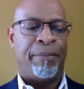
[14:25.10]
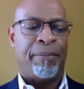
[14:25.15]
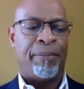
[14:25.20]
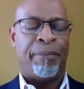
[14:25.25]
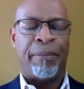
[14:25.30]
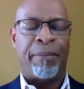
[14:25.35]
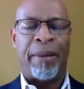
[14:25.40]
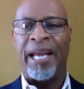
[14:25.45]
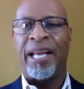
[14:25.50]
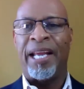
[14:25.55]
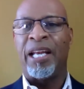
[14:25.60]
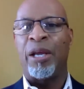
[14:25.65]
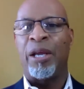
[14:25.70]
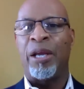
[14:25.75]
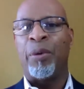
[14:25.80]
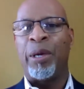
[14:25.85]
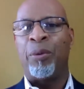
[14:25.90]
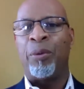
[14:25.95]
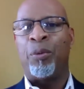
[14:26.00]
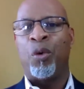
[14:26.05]
mainly
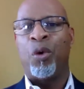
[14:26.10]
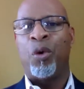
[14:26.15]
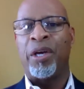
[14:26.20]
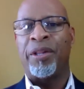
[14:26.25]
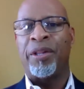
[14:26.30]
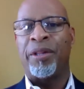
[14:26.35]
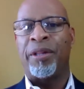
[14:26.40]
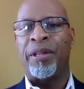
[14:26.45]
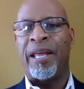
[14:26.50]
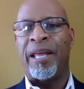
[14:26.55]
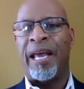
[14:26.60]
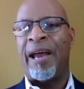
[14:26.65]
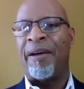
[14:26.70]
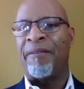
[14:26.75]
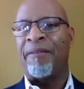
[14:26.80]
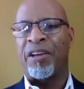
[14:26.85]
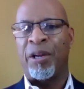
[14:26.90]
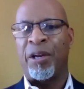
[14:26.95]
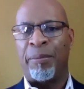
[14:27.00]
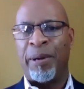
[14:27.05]
we want
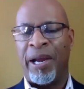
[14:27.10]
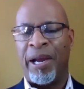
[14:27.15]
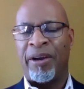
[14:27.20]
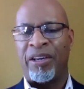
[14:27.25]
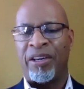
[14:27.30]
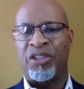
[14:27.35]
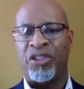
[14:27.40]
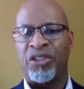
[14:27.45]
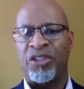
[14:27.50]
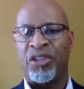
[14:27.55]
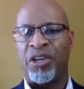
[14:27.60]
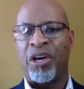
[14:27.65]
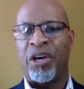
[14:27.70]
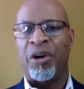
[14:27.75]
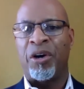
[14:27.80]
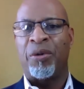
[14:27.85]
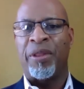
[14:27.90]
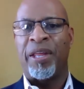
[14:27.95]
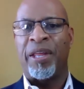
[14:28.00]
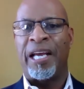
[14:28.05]
African Americans to
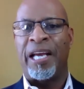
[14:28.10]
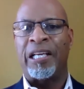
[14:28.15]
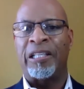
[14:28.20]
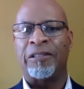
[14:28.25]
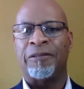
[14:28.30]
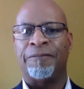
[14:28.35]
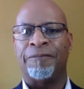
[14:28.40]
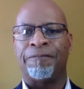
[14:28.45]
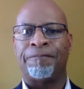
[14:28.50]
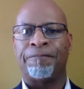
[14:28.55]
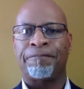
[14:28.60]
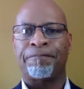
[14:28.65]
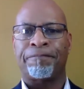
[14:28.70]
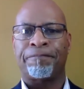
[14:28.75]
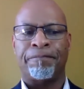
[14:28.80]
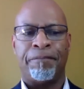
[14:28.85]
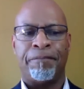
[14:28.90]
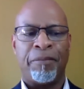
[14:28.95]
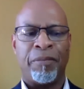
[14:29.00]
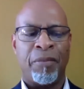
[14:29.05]
know that
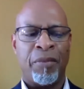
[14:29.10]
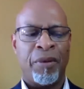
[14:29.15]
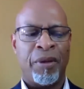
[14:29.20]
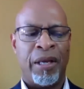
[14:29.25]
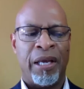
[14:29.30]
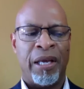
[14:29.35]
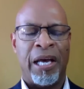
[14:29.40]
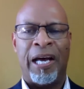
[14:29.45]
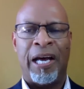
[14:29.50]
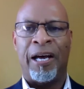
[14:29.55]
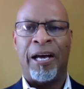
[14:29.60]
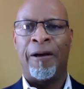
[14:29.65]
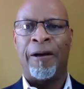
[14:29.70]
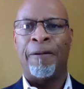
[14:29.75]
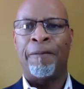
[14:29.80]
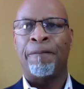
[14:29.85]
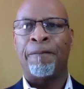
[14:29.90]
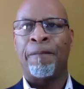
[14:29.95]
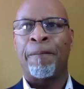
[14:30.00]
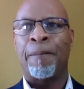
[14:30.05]

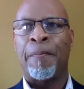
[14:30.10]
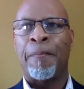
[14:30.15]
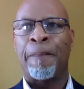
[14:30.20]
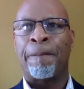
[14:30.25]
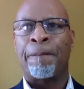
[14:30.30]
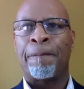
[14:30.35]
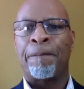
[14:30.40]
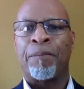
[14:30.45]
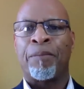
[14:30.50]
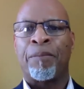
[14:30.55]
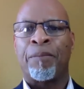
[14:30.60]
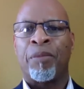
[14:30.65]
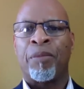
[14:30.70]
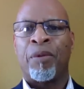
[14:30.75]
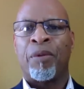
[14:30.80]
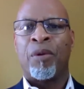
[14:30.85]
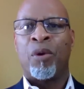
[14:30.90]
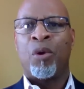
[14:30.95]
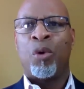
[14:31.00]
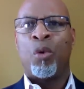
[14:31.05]
um,
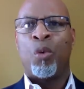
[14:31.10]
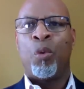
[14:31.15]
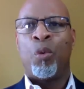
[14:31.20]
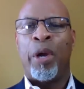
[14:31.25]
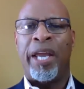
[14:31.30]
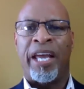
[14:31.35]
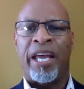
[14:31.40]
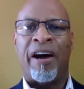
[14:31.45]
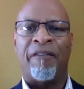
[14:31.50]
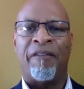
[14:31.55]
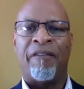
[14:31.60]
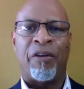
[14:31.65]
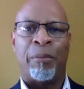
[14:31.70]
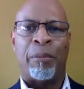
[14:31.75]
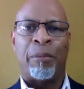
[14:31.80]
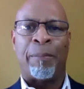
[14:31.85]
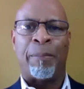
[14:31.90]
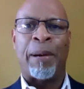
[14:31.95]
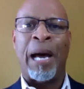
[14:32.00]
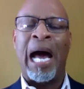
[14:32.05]
we come from
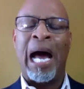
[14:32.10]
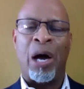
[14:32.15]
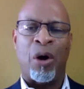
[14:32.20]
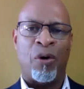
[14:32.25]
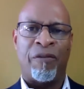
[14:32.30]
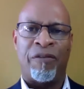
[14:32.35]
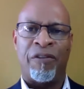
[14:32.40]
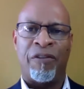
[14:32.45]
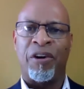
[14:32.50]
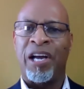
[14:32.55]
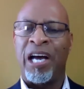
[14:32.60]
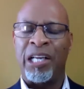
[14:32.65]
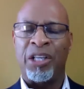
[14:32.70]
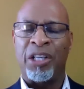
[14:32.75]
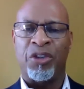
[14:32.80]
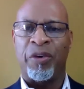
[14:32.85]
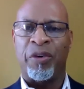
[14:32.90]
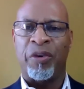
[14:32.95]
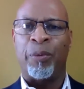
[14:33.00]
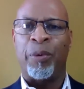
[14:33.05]
a powerful
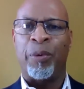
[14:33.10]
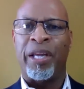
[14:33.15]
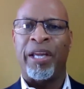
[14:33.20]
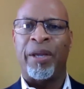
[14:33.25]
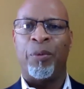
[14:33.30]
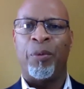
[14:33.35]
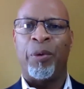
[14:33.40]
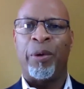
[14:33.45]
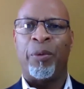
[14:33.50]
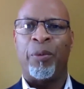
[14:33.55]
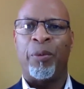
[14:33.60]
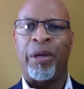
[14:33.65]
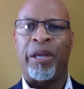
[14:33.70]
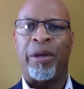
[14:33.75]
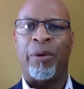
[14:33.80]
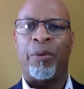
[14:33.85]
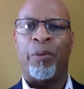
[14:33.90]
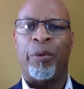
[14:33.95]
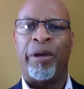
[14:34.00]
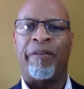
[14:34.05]
country. We, we, we,
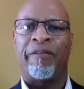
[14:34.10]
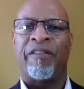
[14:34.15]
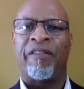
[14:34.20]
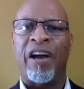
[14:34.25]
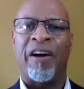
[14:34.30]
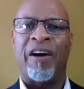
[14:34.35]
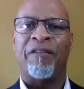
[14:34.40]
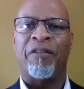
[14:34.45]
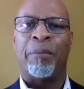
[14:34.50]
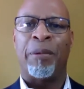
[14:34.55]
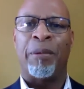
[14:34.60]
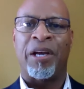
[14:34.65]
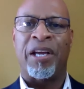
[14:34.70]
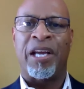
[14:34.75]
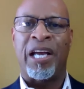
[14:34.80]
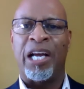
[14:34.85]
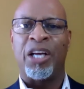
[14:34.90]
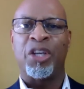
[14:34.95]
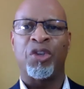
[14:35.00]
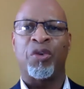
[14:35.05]
we've come from a
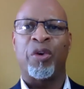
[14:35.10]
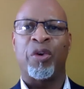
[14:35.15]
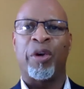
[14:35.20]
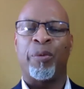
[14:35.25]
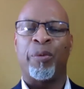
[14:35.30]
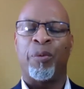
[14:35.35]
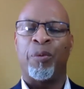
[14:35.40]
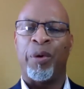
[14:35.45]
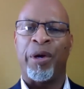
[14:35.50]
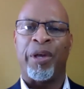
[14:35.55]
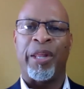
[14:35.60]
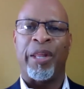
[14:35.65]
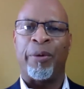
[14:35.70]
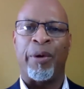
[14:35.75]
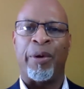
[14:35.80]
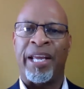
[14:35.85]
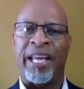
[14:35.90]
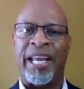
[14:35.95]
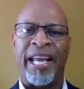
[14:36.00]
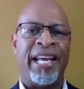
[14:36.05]
country where there
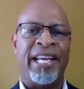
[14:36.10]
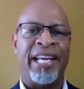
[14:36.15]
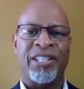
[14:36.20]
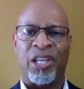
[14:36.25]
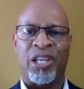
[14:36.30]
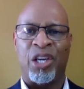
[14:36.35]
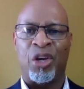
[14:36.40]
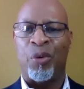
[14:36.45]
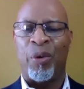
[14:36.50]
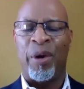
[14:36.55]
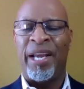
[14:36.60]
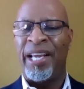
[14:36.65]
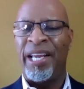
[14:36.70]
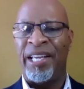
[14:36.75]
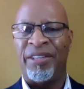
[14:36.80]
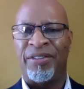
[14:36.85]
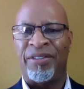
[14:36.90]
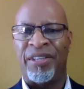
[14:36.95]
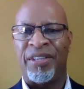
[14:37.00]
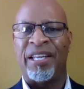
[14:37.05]
were kings and
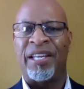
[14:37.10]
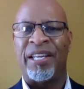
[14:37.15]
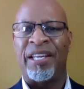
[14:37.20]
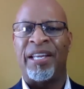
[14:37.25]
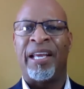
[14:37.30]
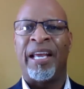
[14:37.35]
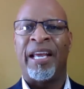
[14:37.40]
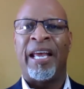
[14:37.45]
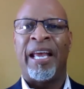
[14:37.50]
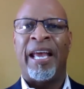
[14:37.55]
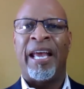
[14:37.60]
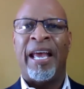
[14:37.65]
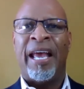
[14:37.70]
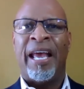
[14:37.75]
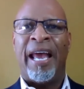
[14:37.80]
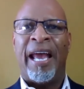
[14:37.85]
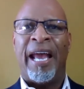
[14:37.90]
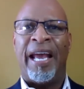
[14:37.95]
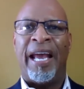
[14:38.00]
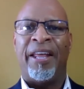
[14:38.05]
queens and,
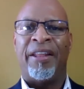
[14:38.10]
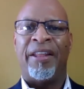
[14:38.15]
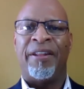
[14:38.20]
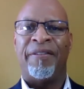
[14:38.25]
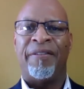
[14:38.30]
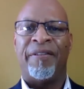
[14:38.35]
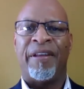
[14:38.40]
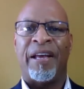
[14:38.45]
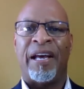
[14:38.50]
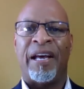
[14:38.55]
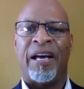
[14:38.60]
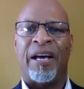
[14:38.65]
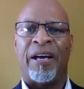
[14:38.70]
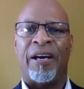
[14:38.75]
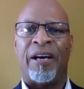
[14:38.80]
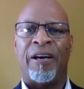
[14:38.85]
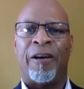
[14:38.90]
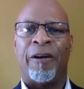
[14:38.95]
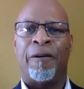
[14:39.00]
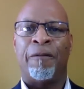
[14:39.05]
and
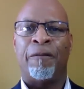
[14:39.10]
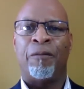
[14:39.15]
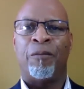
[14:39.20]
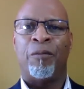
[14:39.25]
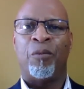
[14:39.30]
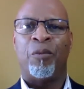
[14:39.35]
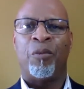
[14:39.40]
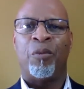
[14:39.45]
um,